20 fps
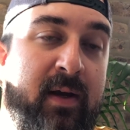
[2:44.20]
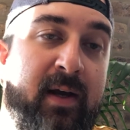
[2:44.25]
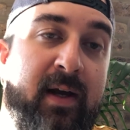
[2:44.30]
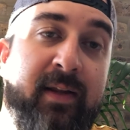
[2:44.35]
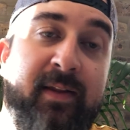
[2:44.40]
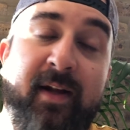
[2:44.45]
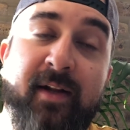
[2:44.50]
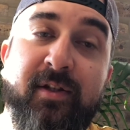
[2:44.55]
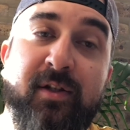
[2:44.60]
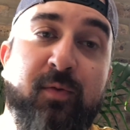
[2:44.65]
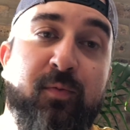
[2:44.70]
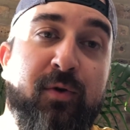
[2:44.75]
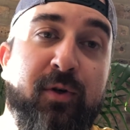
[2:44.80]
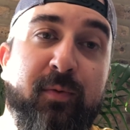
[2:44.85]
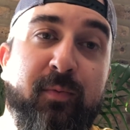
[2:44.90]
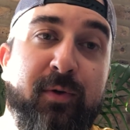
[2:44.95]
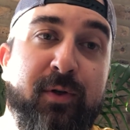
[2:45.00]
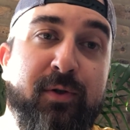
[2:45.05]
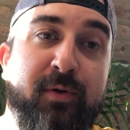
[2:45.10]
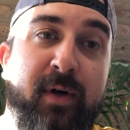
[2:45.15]
And that's the
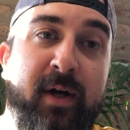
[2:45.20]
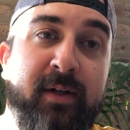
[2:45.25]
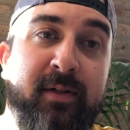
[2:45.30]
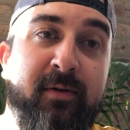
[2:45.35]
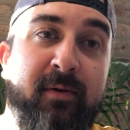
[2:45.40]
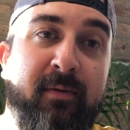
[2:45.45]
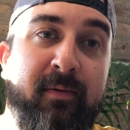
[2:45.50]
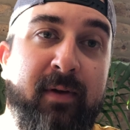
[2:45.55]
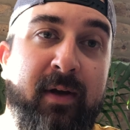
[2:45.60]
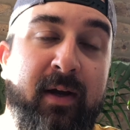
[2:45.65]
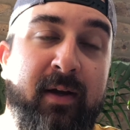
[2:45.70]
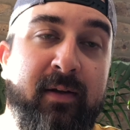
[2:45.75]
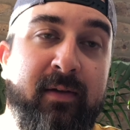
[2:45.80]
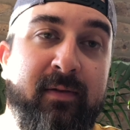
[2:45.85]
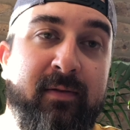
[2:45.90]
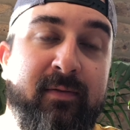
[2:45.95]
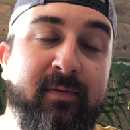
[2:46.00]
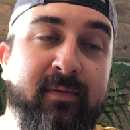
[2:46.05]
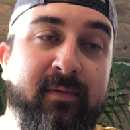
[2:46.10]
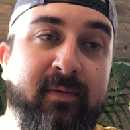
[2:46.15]
world we're trying to create.
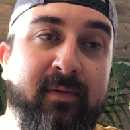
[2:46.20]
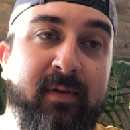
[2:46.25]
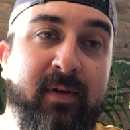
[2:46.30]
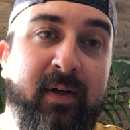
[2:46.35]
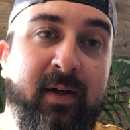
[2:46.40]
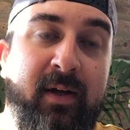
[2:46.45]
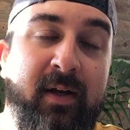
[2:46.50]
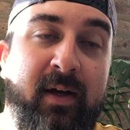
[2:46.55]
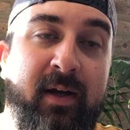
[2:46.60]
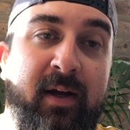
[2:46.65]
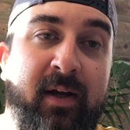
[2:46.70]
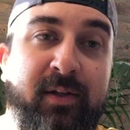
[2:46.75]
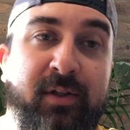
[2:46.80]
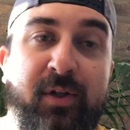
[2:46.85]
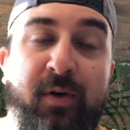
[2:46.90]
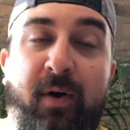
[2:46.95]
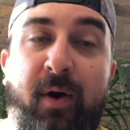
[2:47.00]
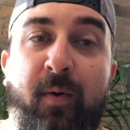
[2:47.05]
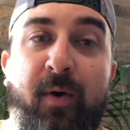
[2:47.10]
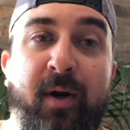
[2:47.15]
And
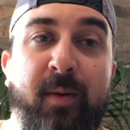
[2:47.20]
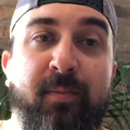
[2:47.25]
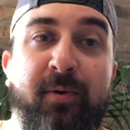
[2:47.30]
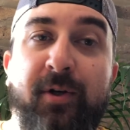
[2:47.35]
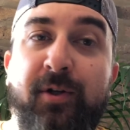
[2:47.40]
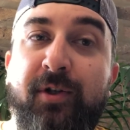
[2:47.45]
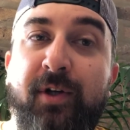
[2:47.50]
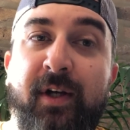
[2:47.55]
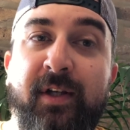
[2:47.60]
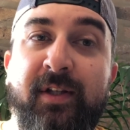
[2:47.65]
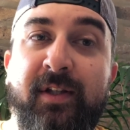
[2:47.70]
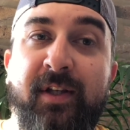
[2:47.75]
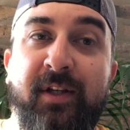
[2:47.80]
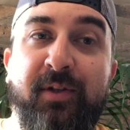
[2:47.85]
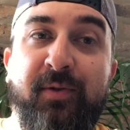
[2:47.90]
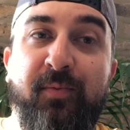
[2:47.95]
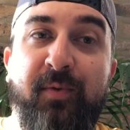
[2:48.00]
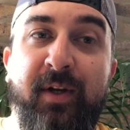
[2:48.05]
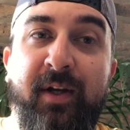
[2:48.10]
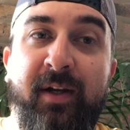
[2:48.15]
so I want to push us
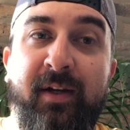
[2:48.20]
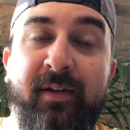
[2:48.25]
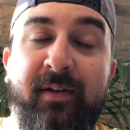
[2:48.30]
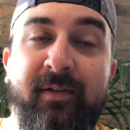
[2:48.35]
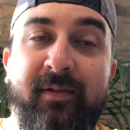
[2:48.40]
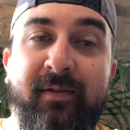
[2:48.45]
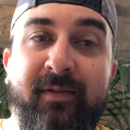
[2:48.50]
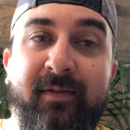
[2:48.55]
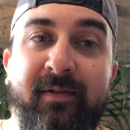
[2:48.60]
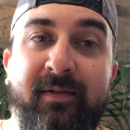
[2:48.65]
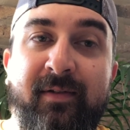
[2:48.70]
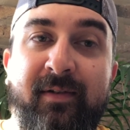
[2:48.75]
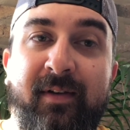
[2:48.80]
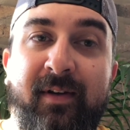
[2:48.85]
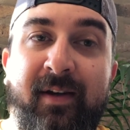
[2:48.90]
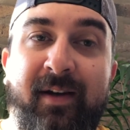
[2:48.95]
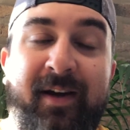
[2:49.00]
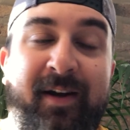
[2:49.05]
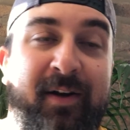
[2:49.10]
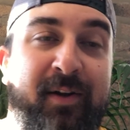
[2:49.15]
this week
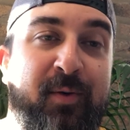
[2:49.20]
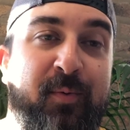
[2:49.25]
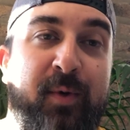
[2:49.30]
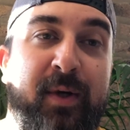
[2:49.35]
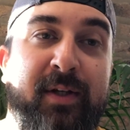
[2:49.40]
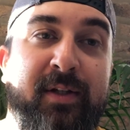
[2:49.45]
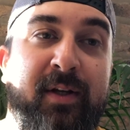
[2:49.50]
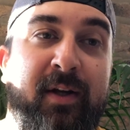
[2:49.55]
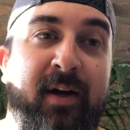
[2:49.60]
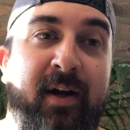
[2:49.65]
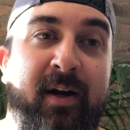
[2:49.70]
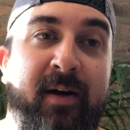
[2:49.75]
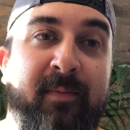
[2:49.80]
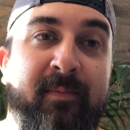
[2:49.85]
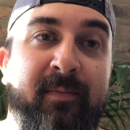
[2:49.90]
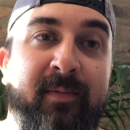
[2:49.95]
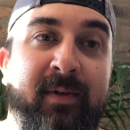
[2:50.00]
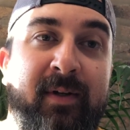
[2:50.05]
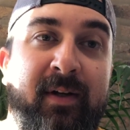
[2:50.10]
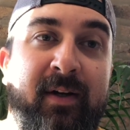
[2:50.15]
and in the weeks to
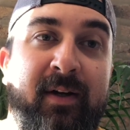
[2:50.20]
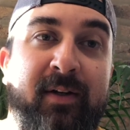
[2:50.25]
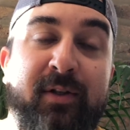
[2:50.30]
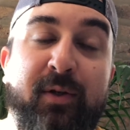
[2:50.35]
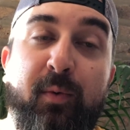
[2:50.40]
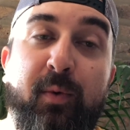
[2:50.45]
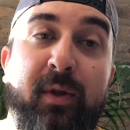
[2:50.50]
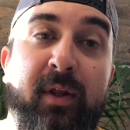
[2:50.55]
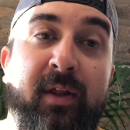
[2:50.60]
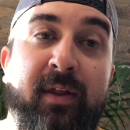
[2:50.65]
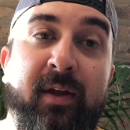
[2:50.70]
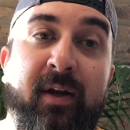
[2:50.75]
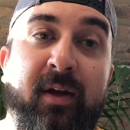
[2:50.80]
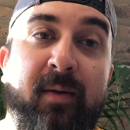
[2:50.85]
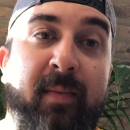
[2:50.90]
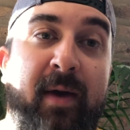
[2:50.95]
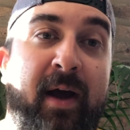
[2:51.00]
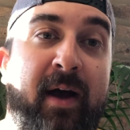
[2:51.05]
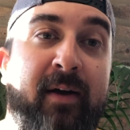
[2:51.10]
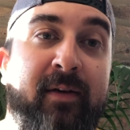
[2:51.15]
come to really think
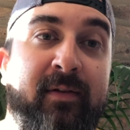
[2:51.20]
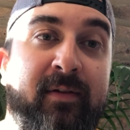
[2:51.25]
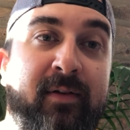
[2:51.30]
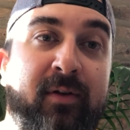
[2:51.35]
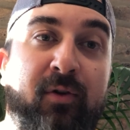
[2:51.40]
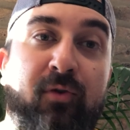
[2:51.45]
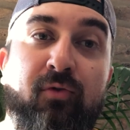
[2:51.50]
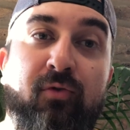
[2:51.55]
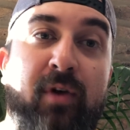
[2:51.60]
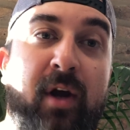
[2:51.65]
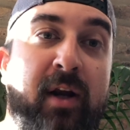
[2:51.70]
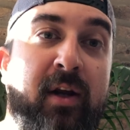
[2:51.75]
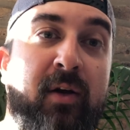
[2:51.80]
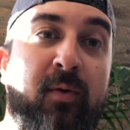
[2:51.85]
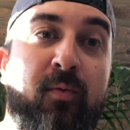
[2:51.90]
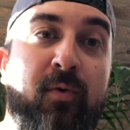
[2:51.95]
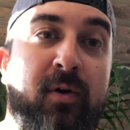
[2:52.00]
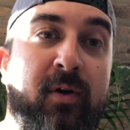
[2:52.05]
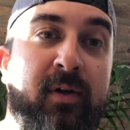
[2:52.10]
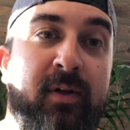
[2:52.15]
about
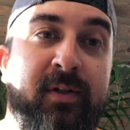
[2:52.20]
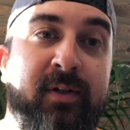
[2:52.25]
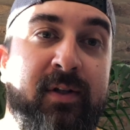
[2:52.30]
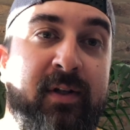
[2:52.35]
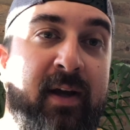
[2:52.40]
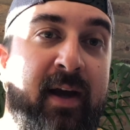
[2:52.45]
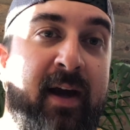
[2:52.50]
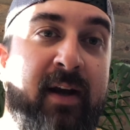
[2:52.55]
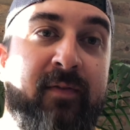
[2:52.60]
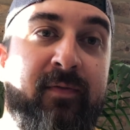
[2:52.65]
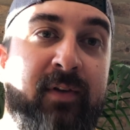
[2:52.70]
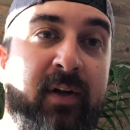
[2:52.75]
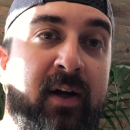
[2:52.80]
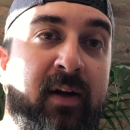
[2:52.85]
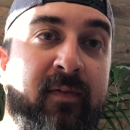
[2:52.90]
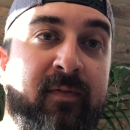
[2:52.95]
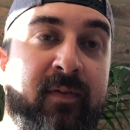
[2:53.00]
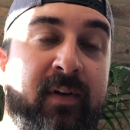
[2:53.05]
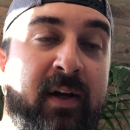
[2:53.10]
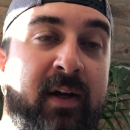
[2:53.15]
creating worlds out of
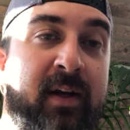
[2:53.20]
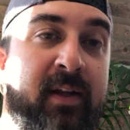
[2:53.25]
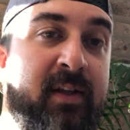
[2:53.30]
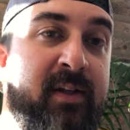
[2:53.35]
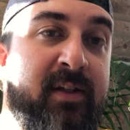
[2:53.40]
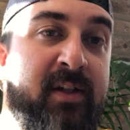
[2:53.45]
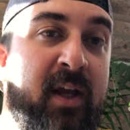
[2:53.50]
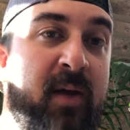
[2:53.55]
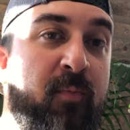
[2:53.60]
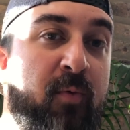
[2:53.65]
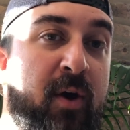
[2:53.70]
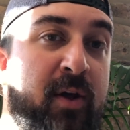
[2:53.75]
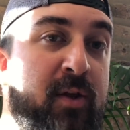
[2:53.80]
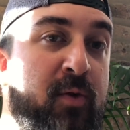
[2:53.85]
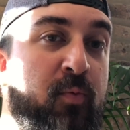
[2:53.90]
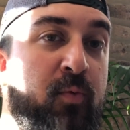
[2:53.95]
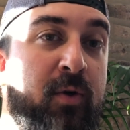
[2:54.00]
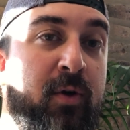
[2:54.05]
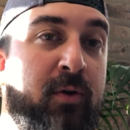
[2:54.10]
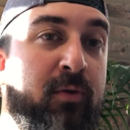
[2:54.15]
love. The same way
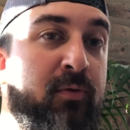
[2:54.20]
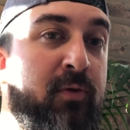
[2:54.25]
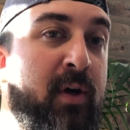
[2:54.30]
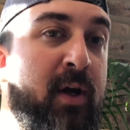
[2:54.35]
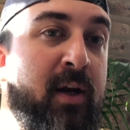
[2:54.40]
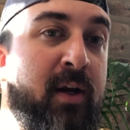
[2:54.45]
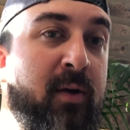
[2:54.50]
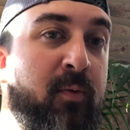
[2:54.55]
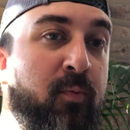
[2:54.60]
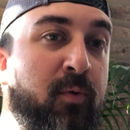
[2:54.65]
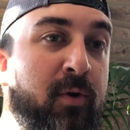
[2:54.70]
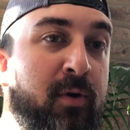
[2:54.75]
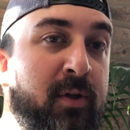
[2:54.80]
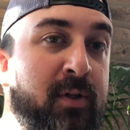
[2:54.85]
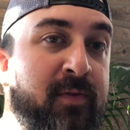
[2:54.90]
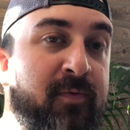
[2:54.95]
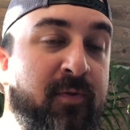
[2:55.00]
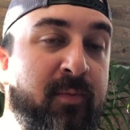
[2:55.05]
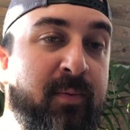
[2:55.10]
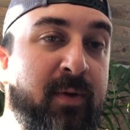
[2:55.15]
that we're creating
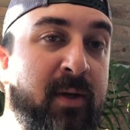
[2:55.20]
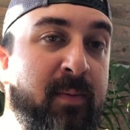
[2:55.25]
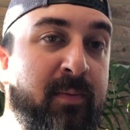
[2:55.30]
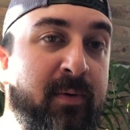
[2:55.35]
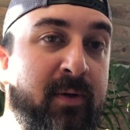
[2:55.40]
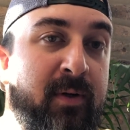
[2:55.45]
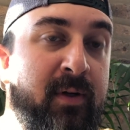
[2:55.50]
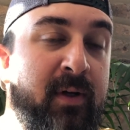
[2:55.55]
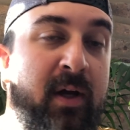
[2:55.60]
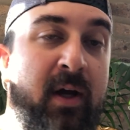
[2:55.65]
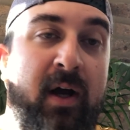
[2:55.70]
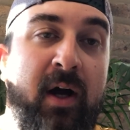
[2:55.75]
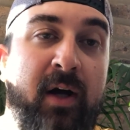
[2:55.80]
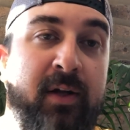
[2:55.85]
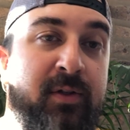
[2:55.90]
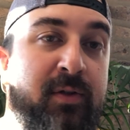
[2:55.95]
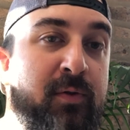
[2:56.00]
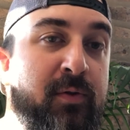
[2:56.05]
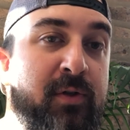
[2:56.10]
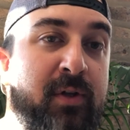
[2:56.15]
worlds for people
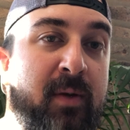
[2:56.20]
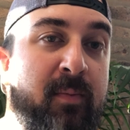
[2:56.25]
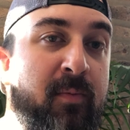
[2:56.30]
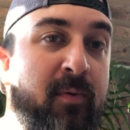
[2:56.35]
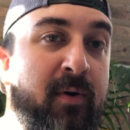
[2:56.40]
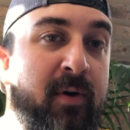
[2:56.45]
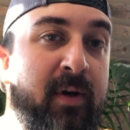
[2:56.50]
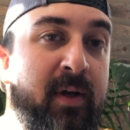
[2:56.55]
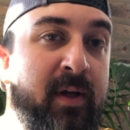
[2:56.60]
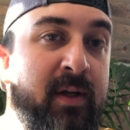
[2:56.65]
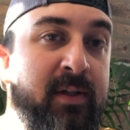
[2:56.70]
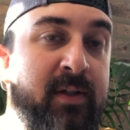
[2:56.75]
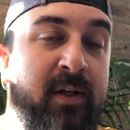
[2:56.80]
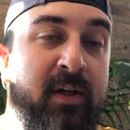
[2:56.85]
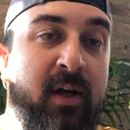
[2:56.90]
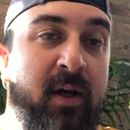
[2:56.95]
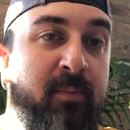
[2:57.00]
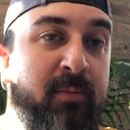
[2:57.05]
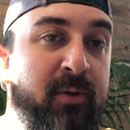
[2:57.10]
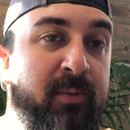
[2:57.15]
on Tuesday mornings
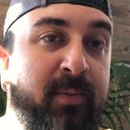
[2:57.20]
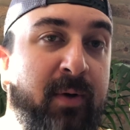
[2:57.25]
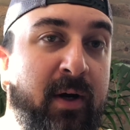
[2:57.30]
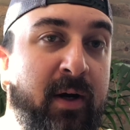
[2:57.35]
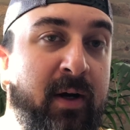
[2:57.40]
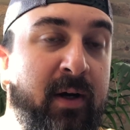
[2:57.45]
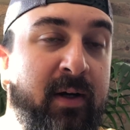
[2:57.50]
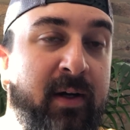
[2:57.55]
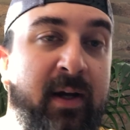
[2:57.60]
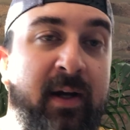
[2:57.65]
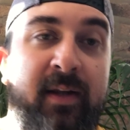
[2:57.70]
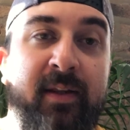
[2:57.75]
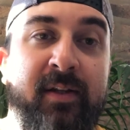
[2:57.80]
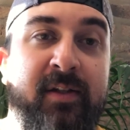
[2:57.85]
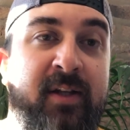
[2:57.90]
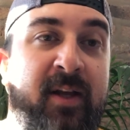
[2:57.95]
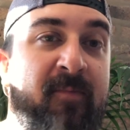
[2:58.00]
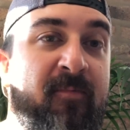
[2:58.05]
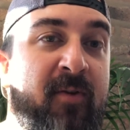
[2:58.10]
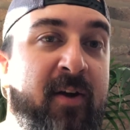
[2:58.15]
in Humboldt Park, the
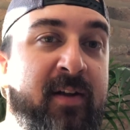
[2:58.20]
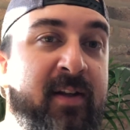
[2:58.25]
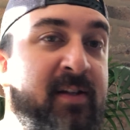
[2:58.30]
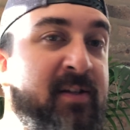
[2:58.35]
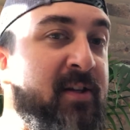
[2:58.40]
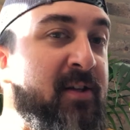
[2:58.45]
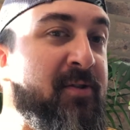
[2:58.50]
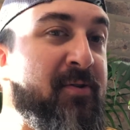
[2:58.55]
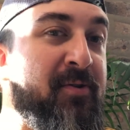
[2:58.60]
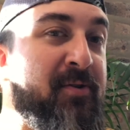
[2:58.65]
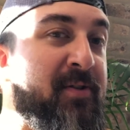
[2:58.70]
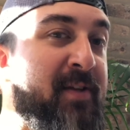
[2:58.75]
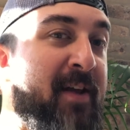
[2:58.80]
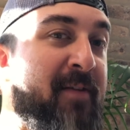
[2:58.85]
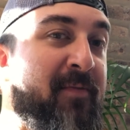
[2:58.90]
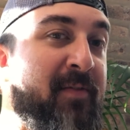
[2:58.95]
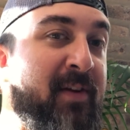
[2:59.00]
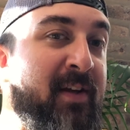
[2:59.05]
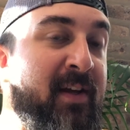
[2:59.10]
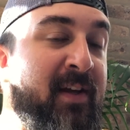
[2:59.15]
same way that Sister
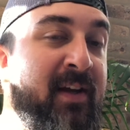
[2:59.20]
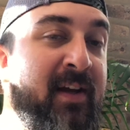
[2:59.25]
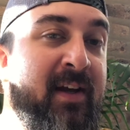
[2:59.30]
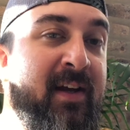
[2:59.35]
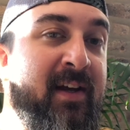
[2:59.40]
Stephanie